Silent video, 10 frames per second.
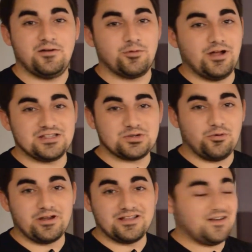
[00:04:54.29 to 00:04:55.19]
We're not
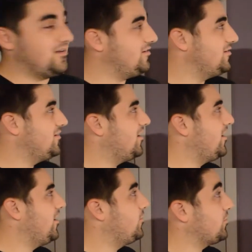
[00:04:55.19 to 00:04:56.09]
scoring a ton,
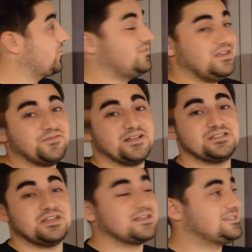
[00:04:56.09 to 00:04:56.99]
But our
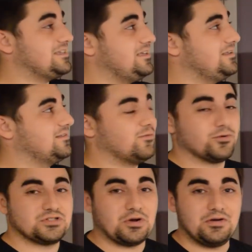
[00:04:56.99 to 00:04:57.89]
defense, you can see
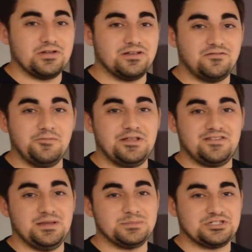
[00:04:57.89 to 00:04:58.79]
we're starting to limit
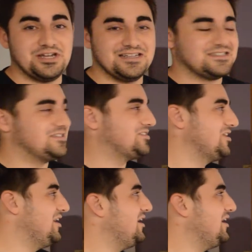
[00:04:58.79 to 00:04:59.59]
teams' chances.